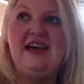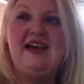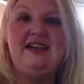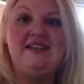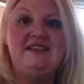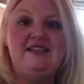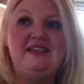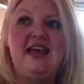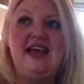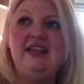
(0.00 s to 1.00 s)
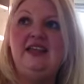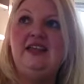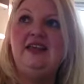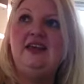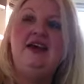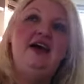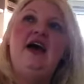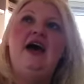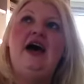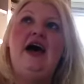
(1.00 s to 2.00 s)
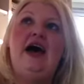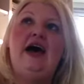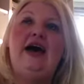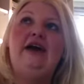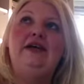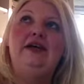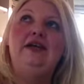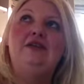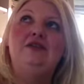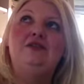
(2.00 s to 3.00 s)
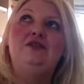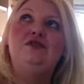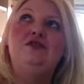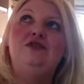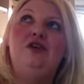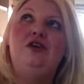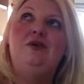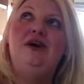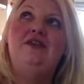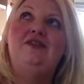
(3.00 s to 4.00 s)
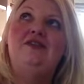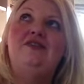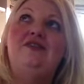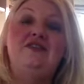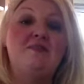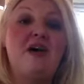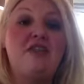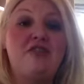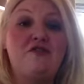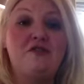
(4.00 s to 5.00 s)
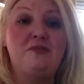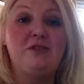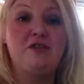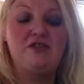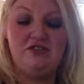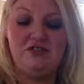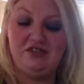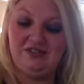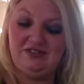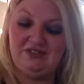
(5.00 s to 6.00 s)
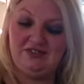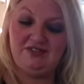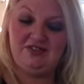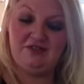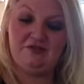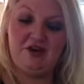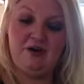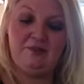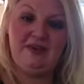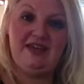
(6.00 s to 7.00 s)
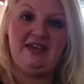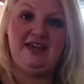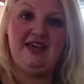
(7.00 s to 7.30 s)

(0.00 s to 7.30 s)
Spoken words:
and Eleanor and who else, Samantha from Novels and Nonsense, have got me,